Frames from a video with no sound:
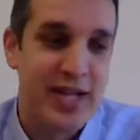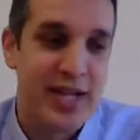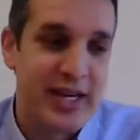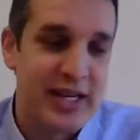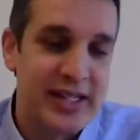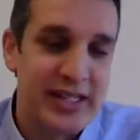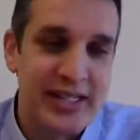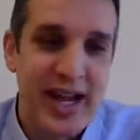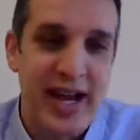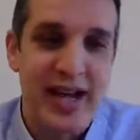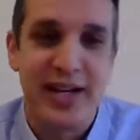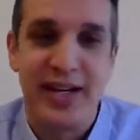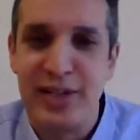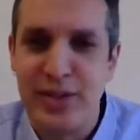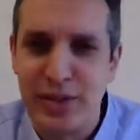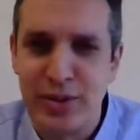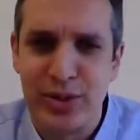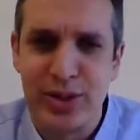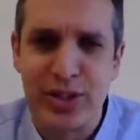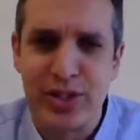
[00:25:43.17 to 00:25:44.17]
They can sign
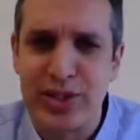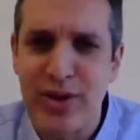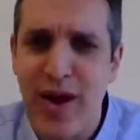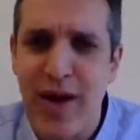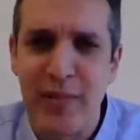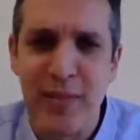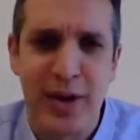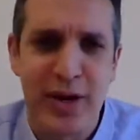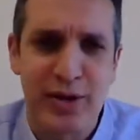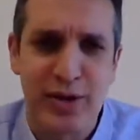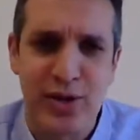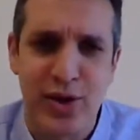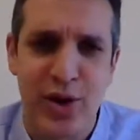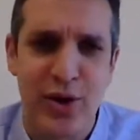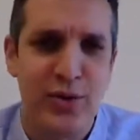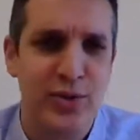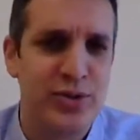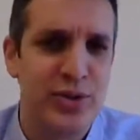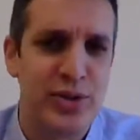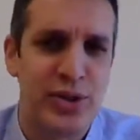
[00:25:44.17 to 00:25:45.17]
into a
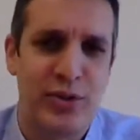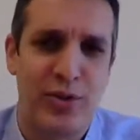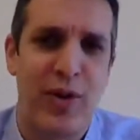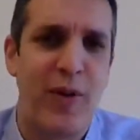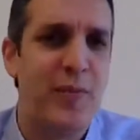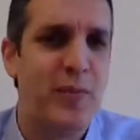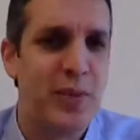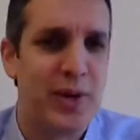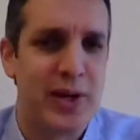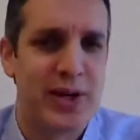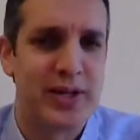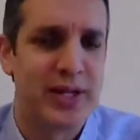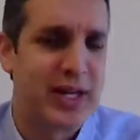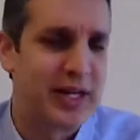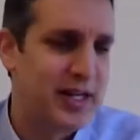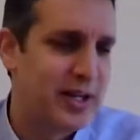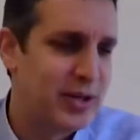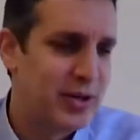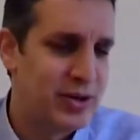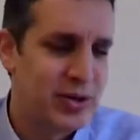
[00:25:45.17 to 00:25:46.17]
Starbucks-owned Chromebook. They
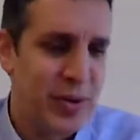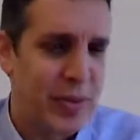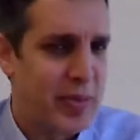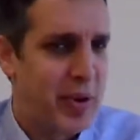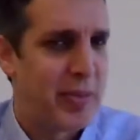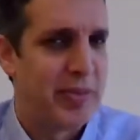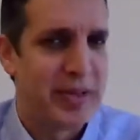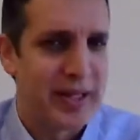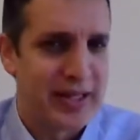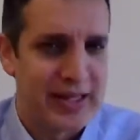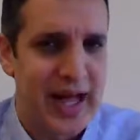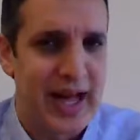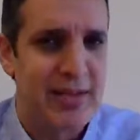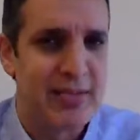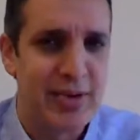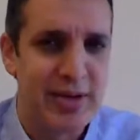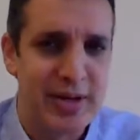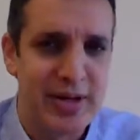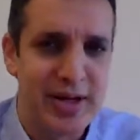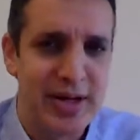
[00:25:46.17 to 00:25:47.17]
can go to a public
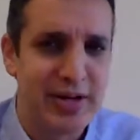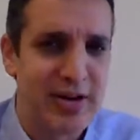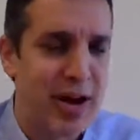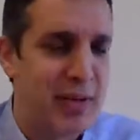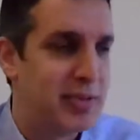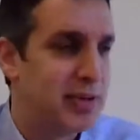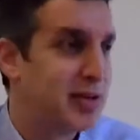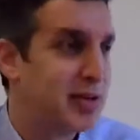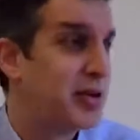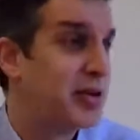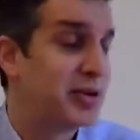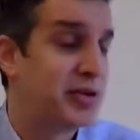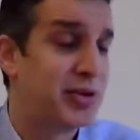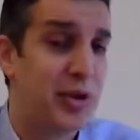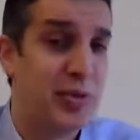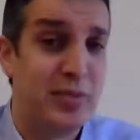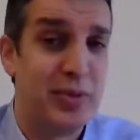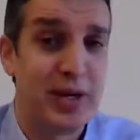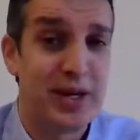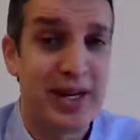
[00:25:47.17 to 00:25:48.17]
library and grab a loaner
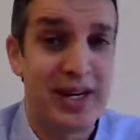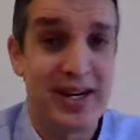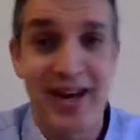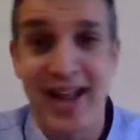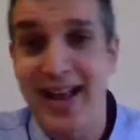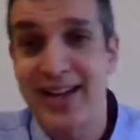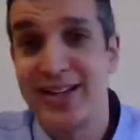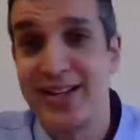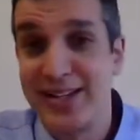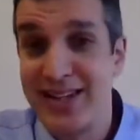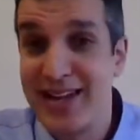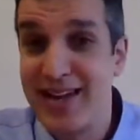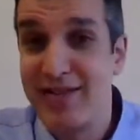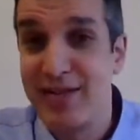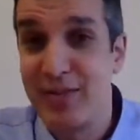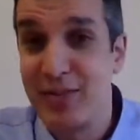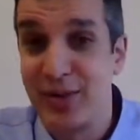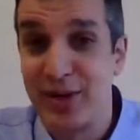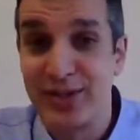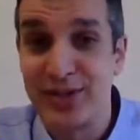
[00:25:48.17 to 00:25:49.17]
Chromebook, and it actually
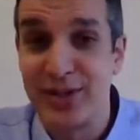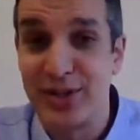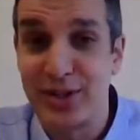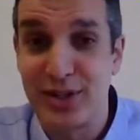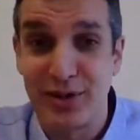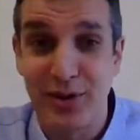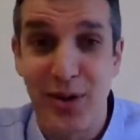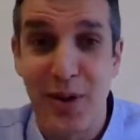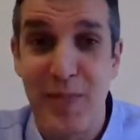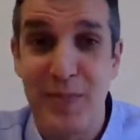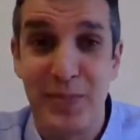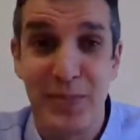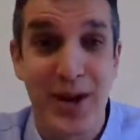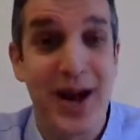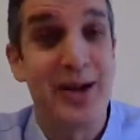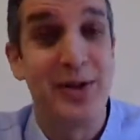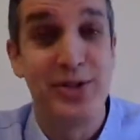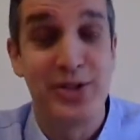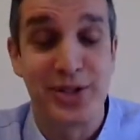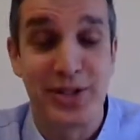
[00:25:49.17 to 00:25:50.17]
even works on Chrome
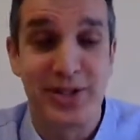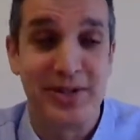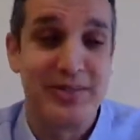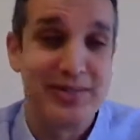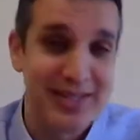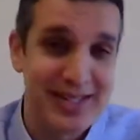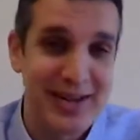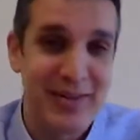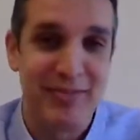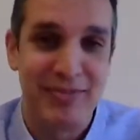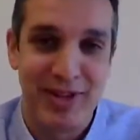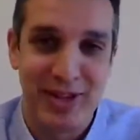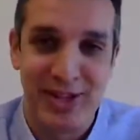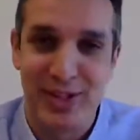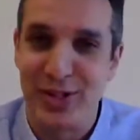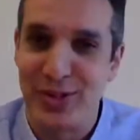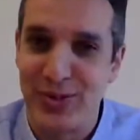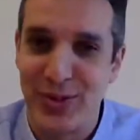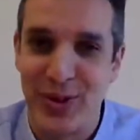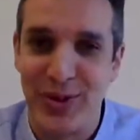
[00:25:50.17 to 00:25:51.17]
browser. Some
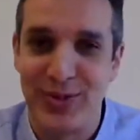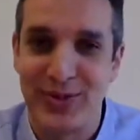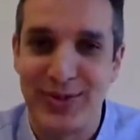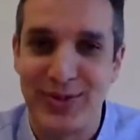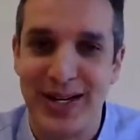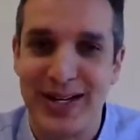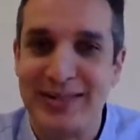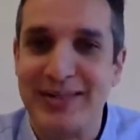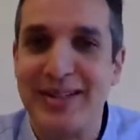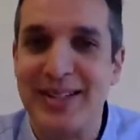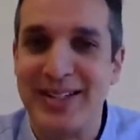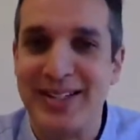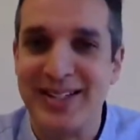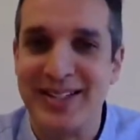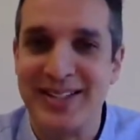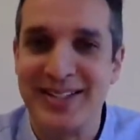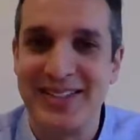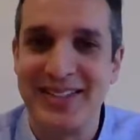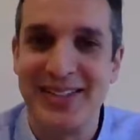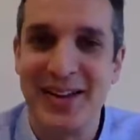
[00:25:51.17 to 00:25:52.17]
features won't, right? Because
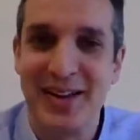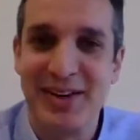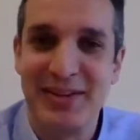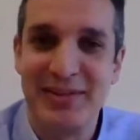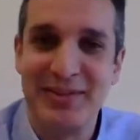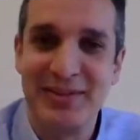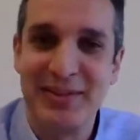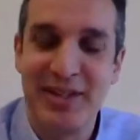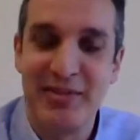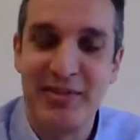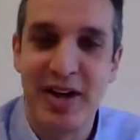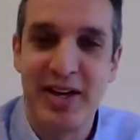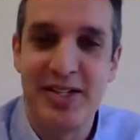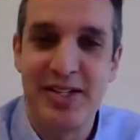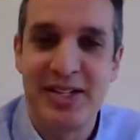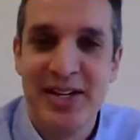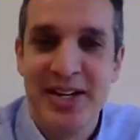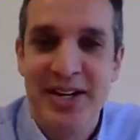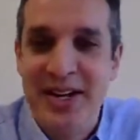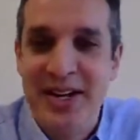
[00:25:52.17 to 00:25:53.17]
it's not a device.